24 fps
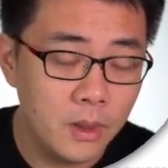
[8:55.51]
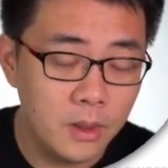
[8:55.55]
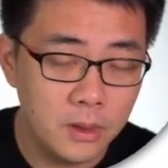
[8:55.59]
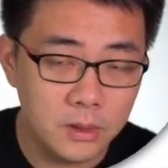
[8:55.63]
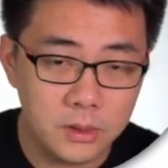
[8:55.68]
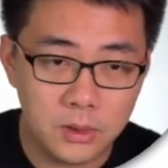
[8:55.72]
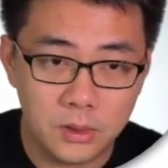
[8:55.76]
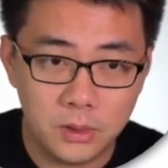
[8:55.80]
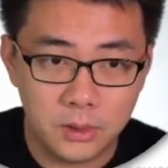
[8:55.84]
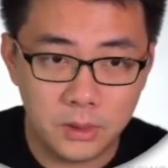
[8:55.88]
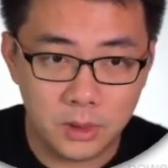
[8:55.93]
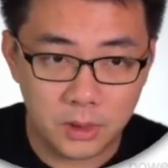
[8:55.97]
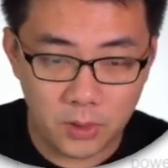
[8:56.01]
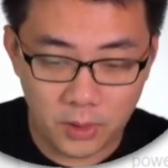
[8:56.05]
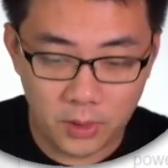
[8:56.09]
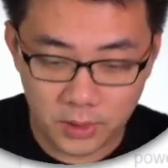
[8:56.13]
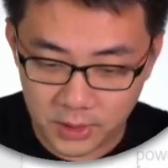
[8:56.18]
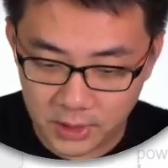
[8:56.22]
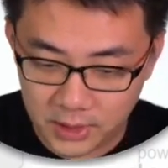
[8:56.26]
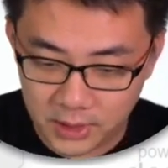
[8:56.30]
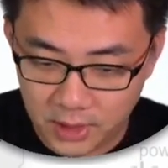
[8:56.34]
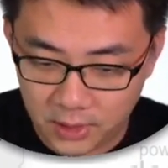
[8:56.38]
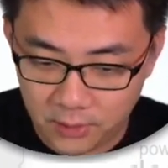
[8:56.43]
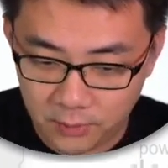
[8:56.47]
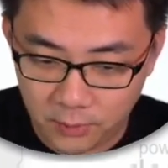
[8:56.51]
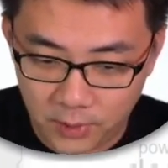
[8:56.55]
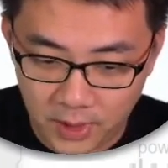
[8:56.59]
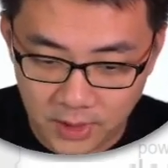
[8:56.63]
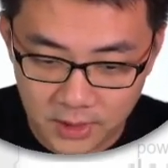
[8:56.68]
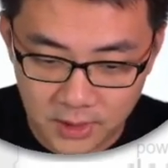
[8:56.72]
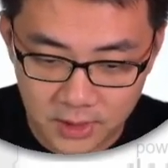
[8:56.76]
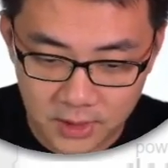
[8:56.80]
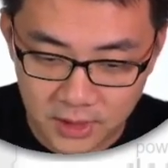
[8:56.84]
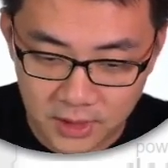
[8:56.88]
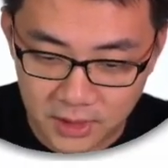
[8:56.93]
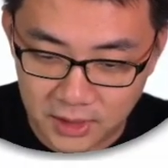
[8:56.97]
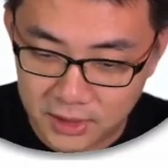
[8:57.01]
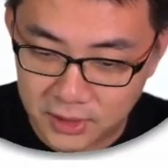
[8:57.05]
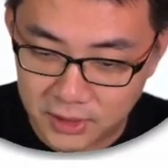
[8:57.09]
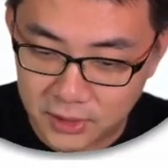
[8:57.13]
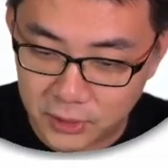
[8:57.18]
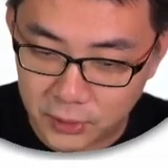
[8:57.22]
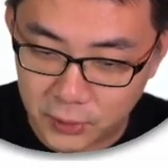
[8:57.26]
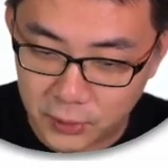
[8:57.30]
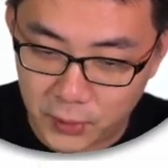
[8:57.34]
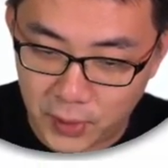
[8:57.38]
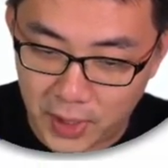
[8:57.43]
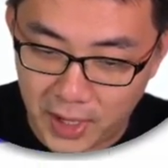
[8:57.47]
So the question now wants us
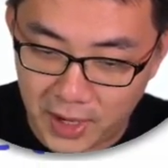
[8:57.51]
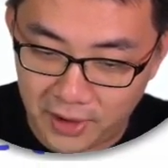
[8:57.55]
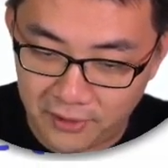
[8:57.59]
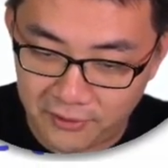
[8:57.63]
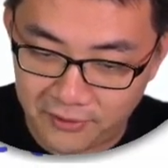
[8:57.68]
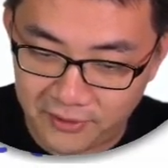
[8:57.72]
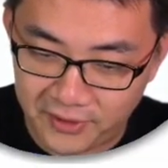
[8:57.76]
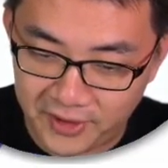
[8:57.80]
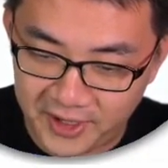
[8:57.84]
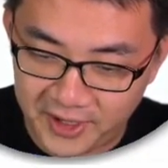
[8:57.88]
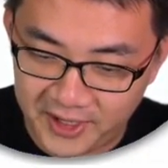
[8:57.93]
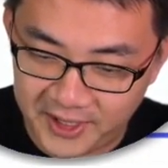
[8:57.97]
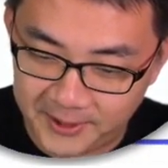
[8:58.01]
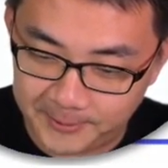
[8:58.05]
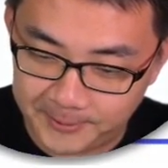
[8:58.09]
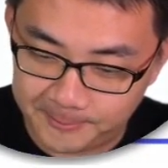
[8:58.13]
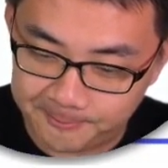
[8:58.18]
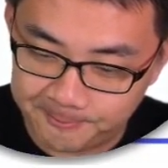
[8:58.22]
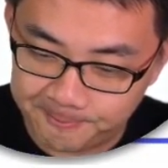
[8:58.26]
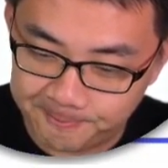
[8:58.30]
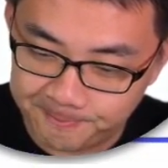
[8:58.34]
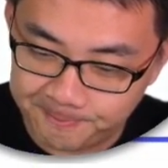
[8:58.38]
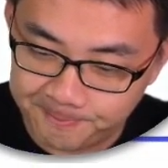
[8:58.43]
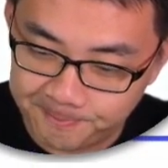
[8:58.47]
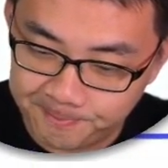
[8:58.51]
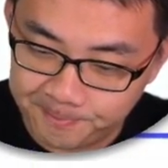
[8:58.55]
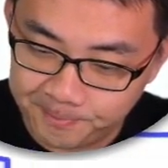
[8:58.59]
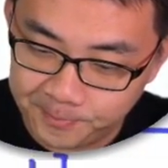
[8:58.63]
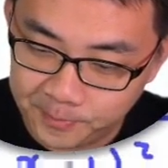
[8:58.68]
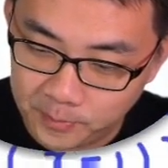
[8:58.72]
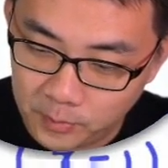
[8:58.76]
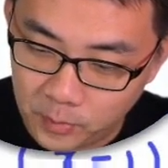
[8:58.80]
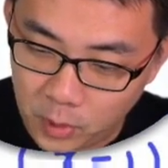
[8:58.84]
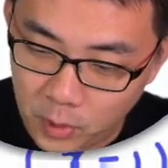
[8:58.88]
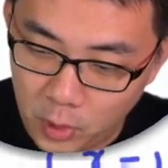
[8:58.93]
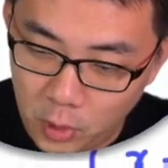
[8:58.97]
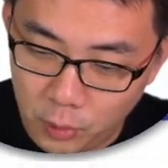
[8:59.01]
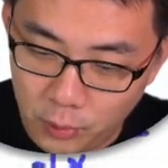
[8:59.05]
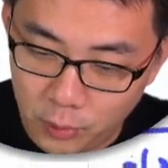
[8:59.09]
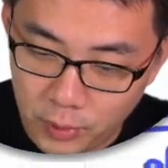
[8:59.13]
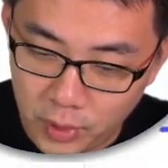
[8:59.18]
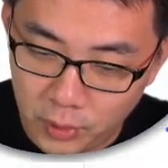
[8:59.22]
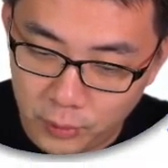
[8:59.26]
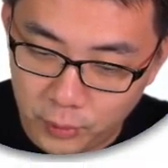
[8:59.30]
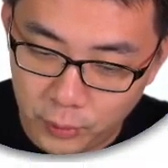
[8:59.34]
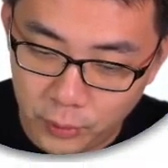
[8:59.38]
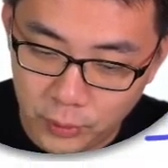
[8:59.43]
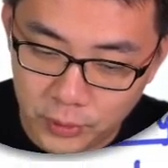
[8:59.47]
to have no
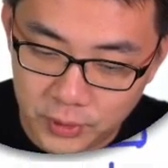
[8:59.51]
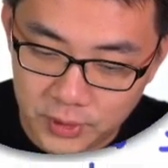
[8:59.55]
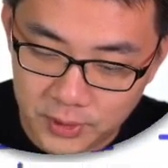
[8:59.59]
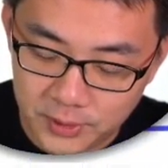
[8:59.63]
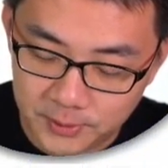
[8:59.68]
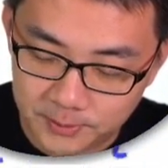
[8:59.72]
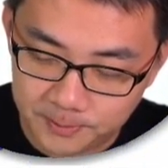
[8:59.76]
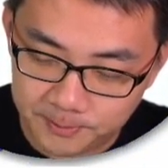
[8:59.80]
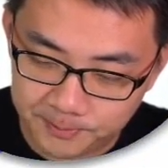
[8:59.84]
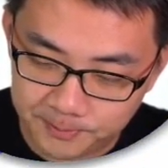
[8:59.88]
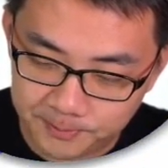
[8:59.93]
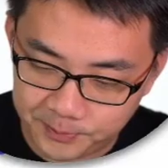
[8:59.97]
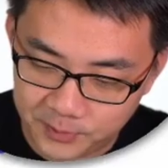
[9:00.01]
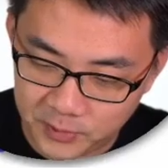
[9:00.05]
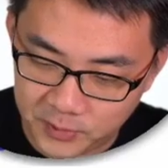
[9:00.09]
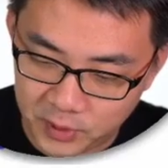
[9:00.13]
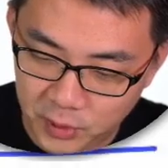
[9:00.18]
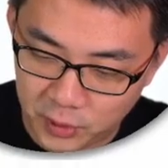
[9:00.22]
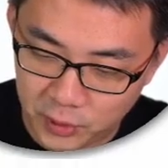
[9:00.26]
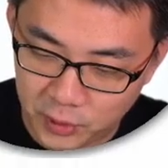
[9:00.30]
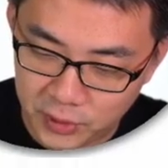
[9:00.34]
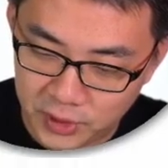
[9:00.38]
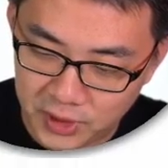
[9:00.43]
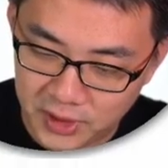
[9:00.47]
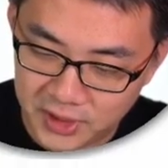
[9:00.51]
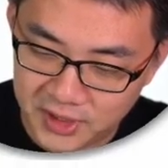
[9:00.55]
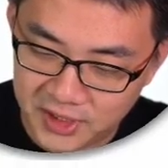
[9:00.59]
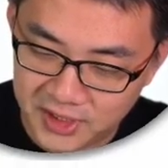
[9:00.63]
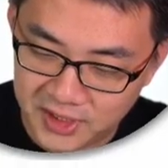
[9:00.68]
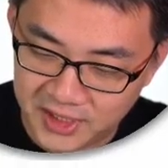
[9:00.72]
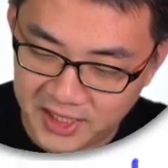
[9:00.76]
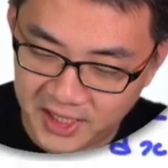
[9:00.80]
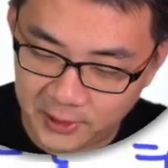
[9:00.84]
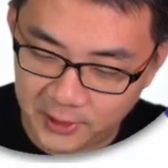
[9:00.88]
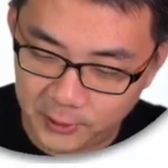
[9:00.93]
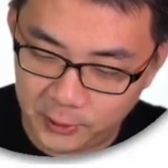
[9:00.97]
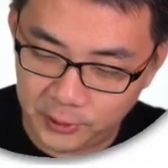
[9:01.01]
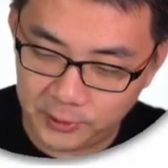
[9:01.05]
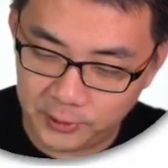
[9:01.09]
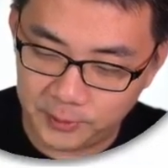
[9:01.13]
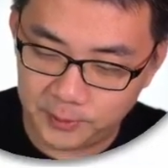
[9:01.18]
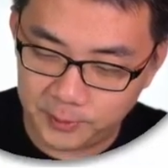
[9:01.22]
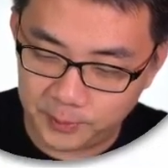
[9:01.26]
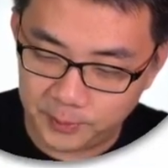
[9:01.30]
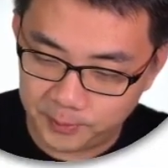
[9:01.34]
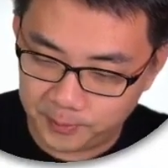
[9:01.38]
real roots. So just take note,